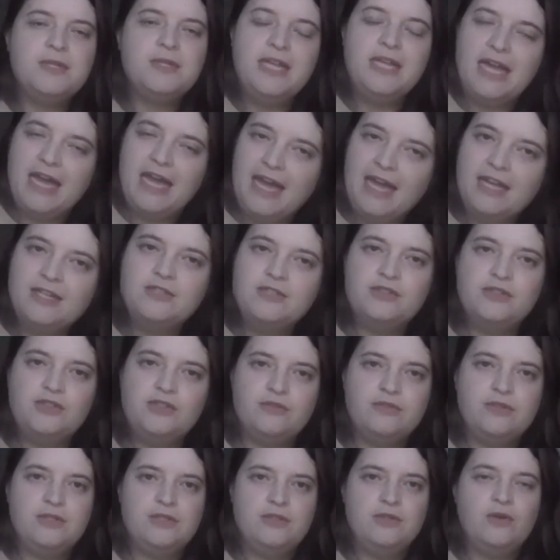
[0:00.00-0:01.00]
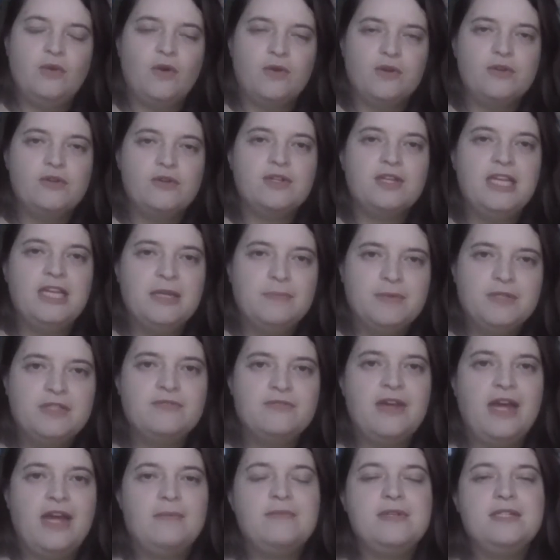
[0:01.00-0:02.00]
but he had to do it in order to keep
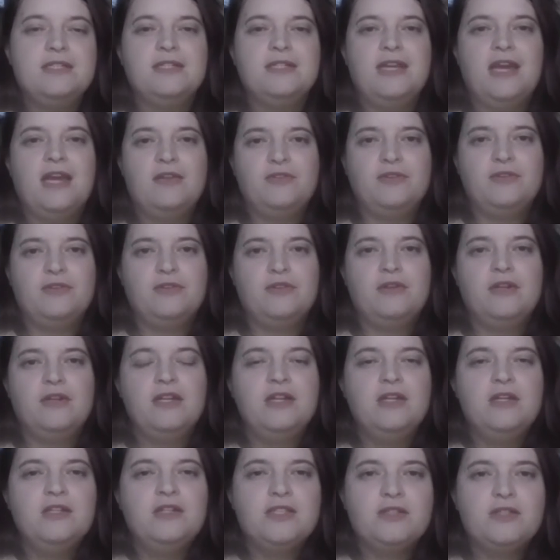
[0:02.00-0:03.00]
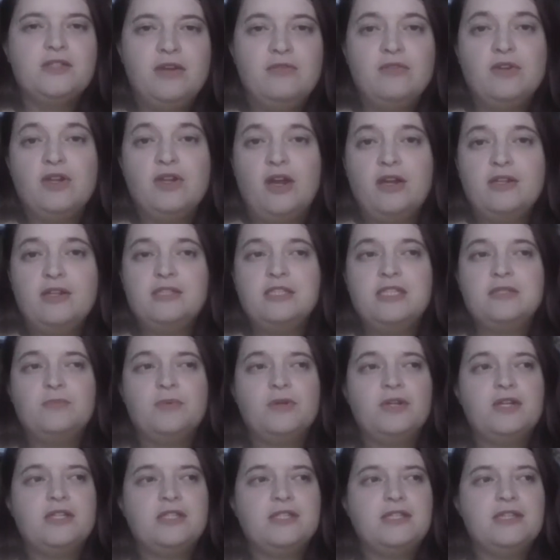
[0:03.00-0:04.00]
his family together. So he renounced his
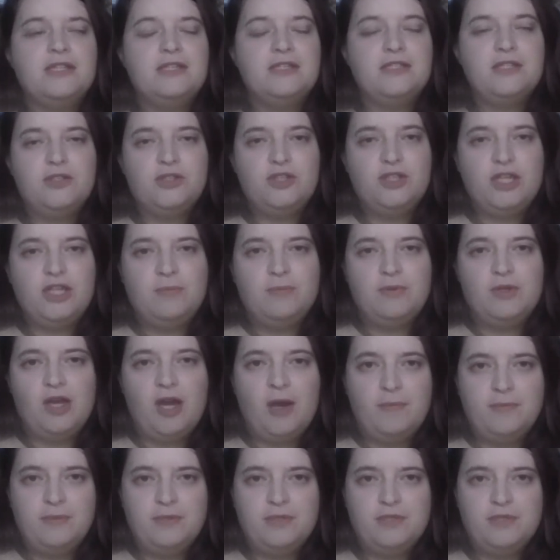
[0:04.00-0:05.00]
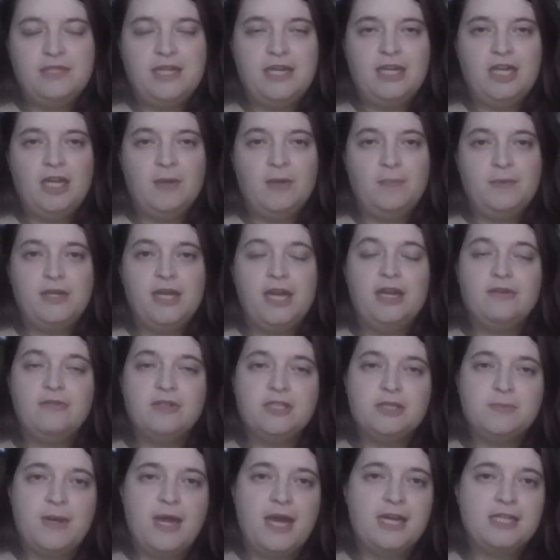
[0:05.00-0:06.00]
British citizenship and opted to take up an
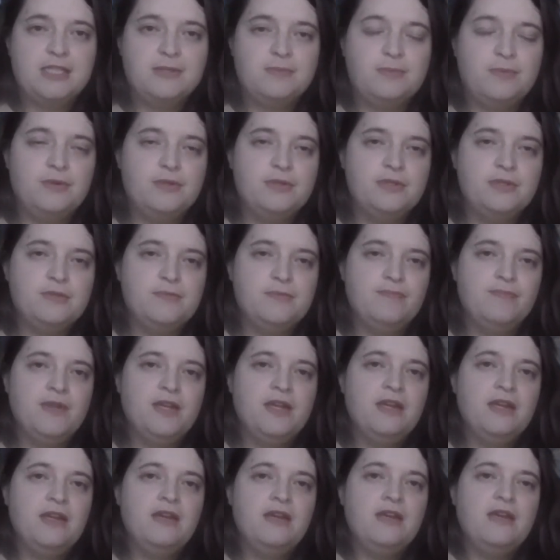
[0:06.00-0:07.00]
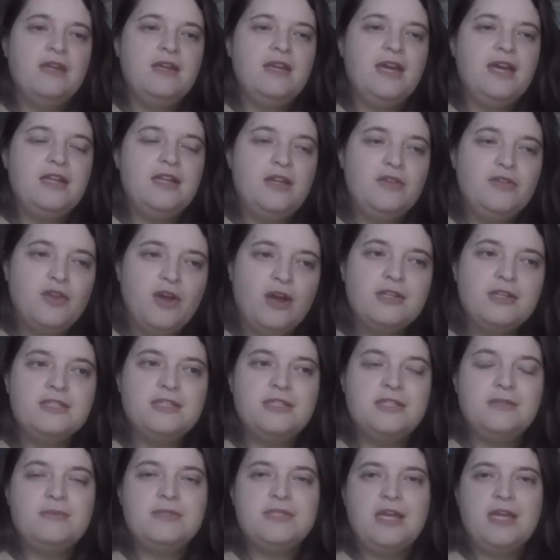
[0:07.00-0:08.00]
Irish passport. And he
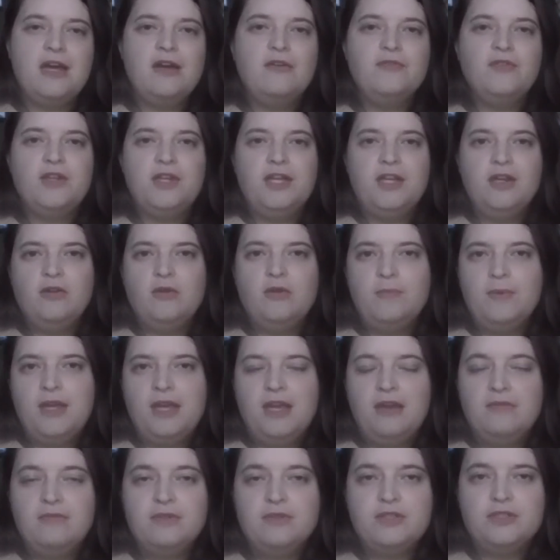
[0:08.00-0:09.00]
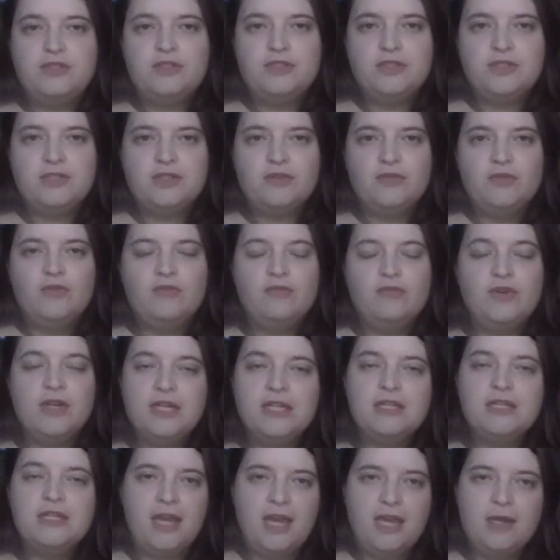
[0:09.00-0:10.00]
thought to himself that he would be able to just
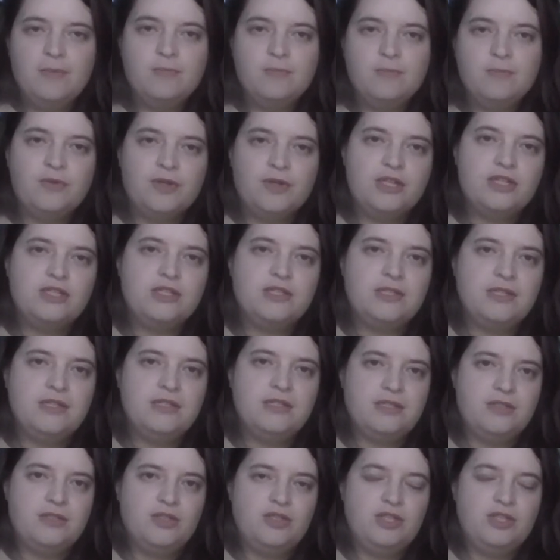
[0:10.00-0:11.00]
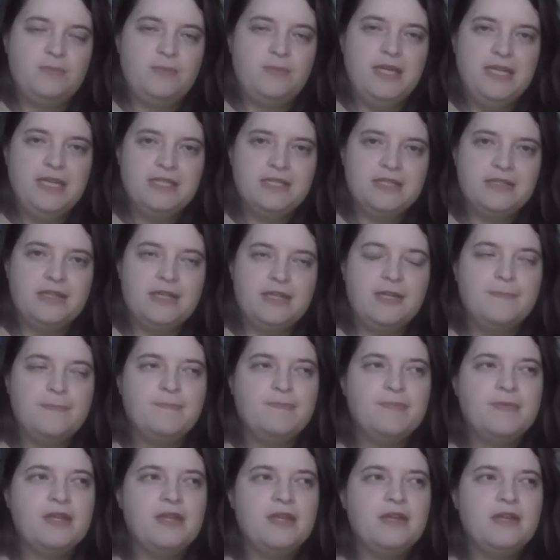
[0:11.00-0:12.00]
reclaim British citizenship easily.